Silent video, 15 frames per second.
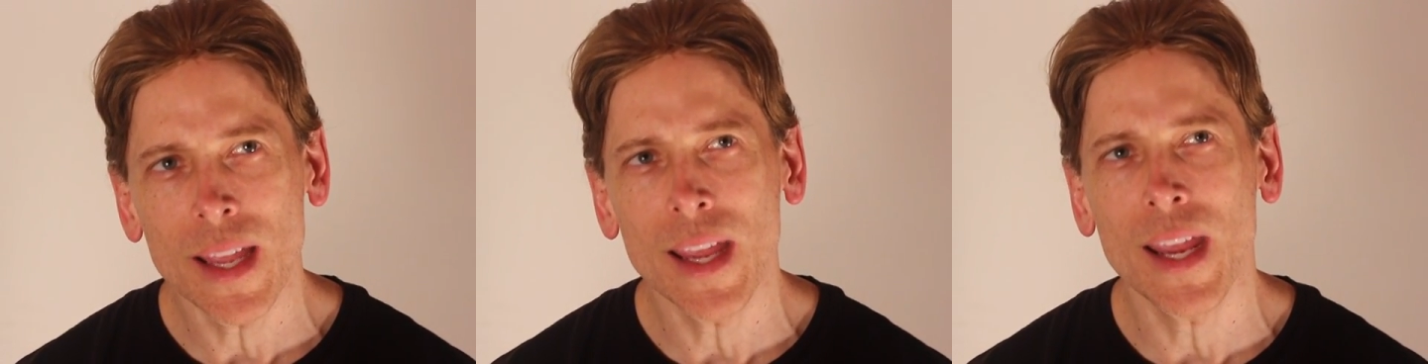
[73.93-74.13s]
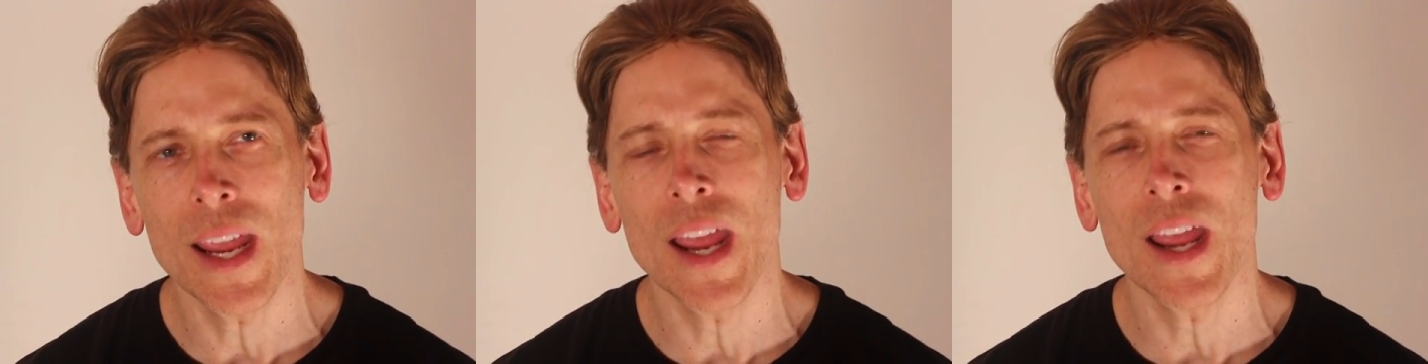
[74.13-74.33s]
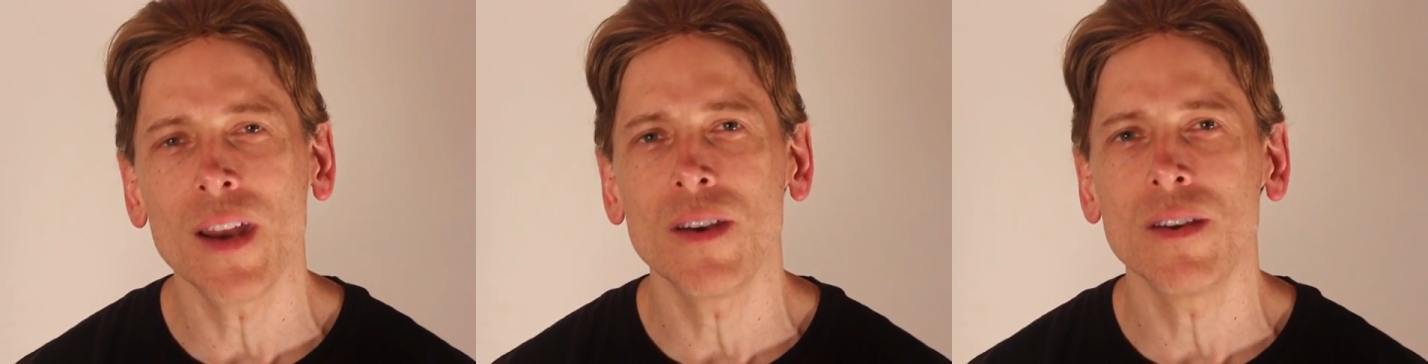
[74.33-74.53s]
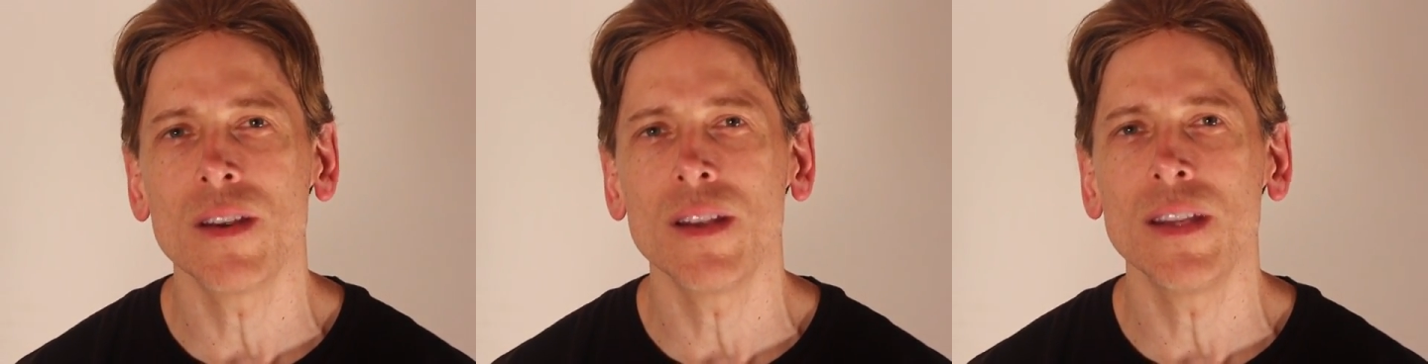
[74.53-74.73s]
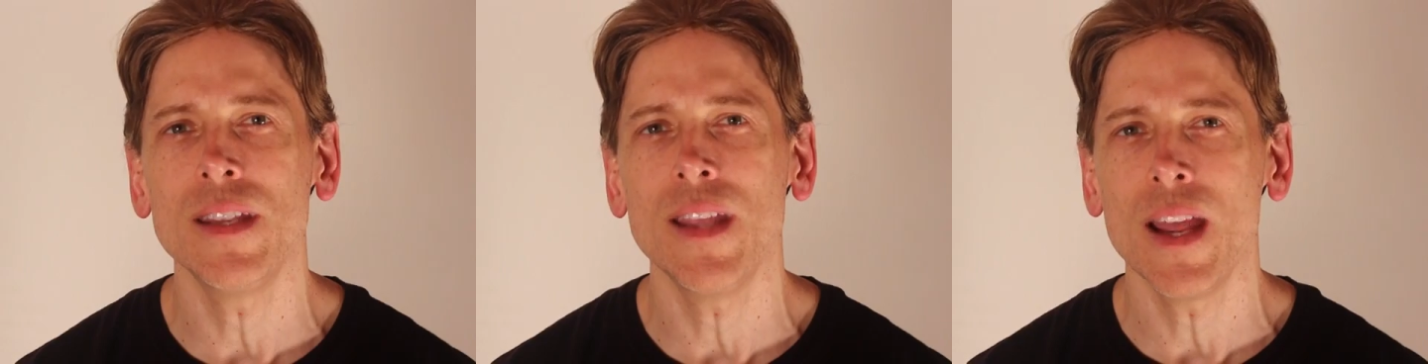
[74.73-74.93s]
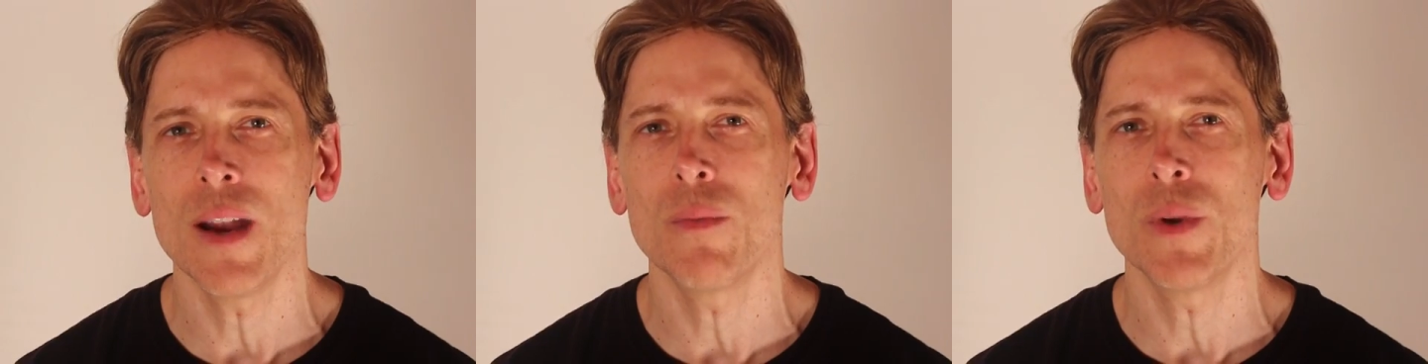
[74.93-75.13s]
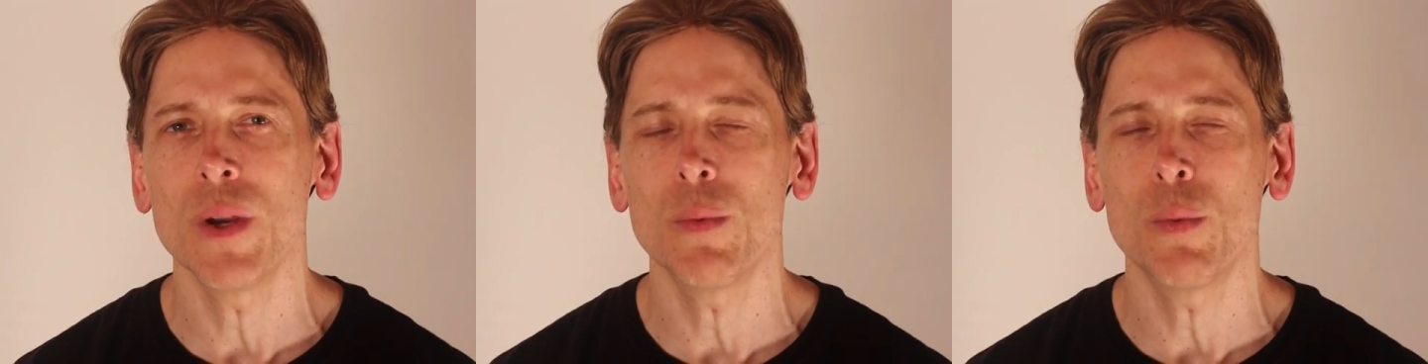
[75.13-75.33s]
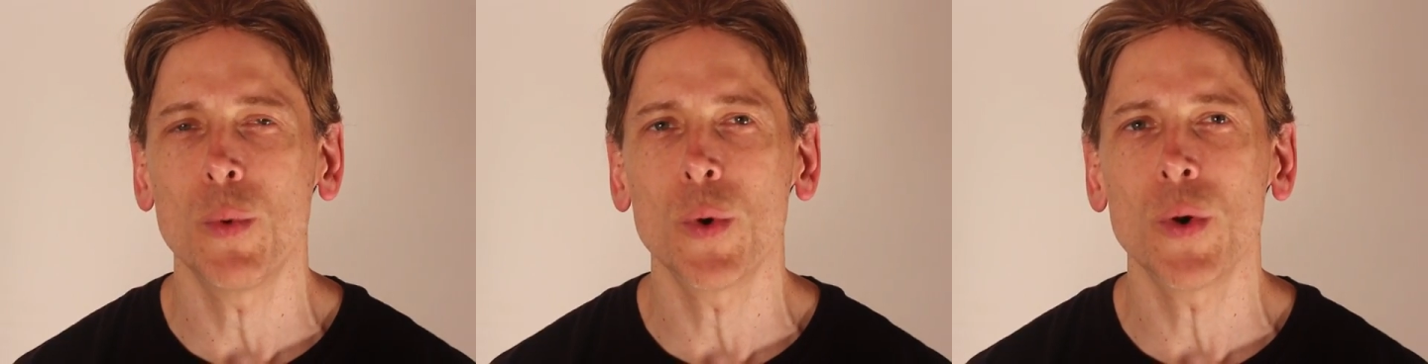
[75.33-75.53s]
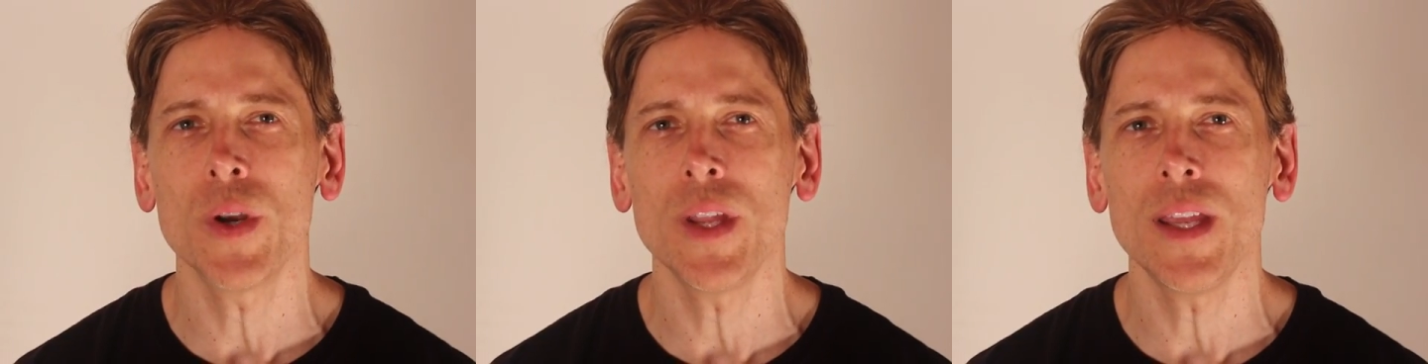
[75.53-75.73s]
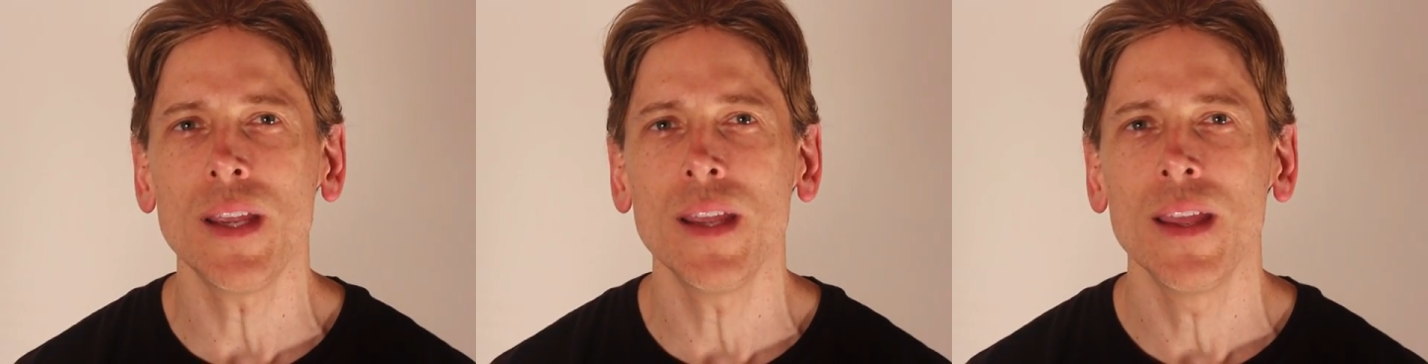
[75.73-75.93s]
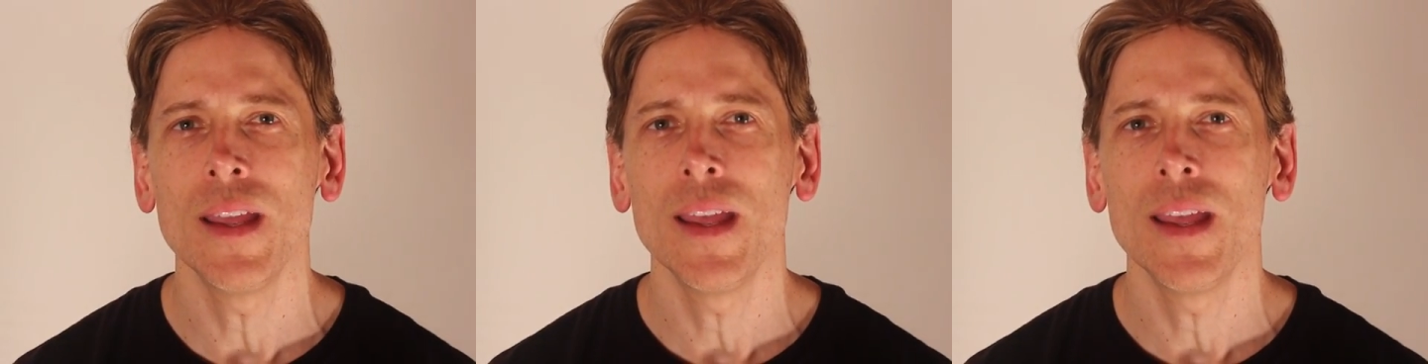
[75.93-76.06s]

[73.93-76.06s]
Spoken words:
and yet rewarding,